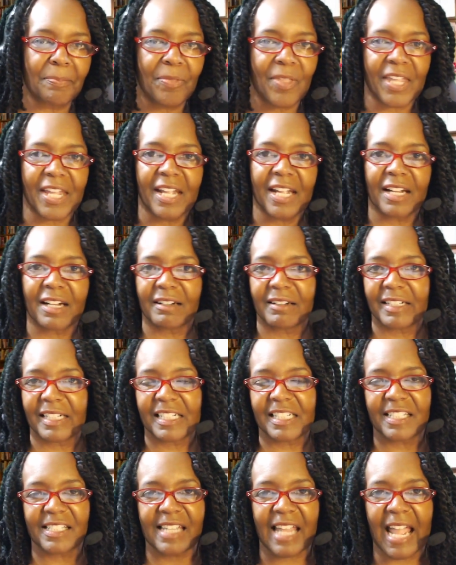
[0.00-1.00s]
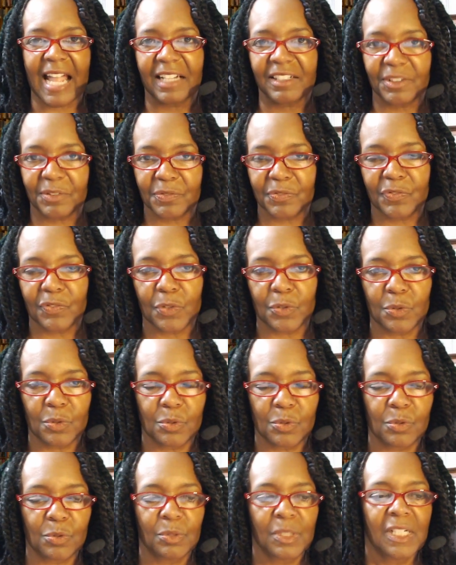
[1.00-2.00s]
there and just act a
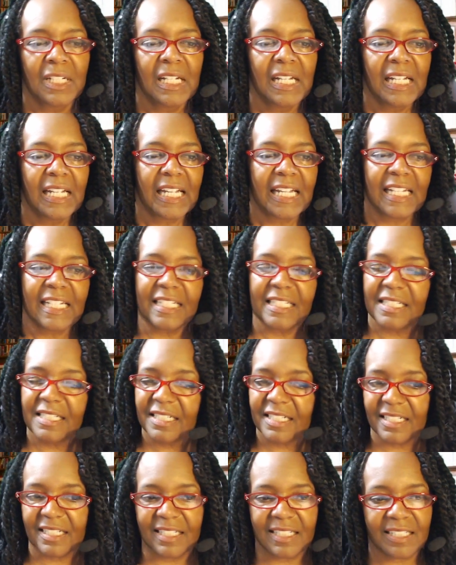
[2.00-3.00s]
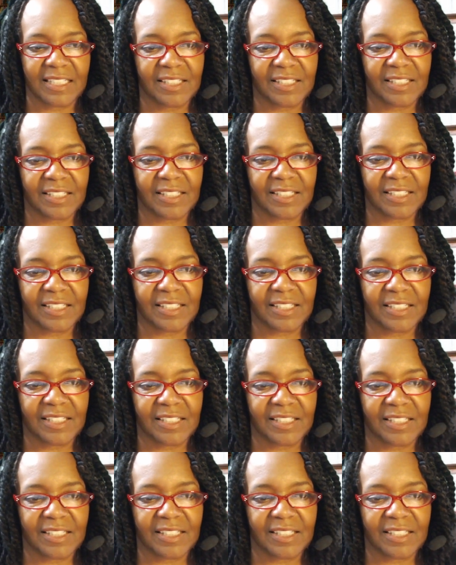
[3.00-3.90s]
fool. It's just too much.